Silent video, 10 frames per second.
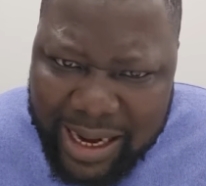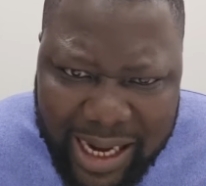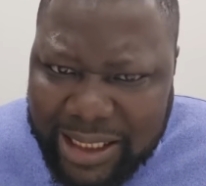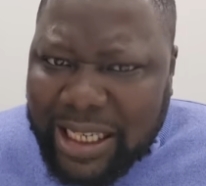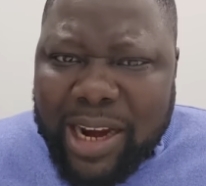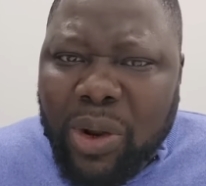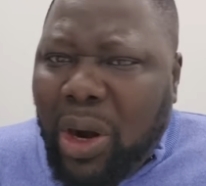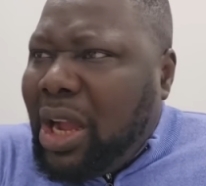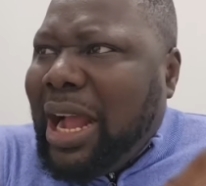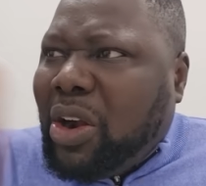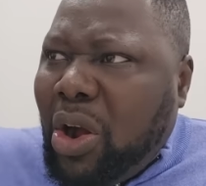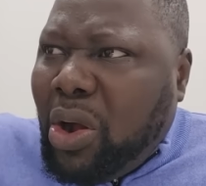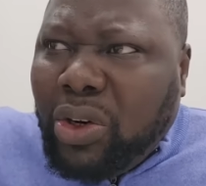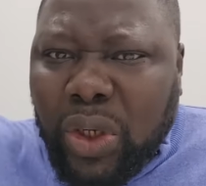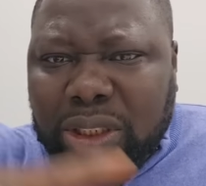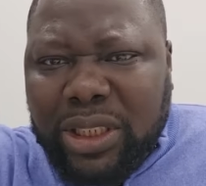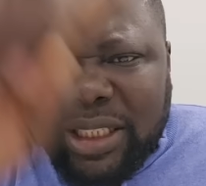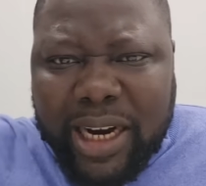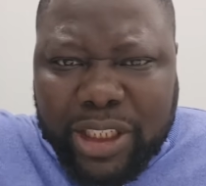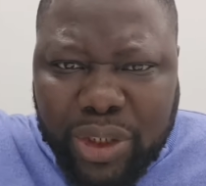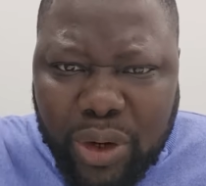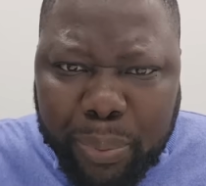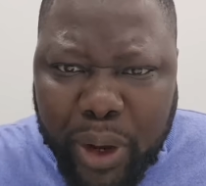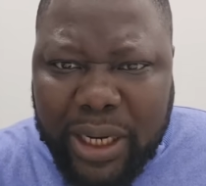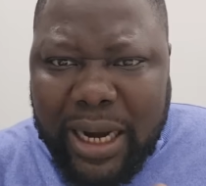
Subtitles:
now she can no longer call those international body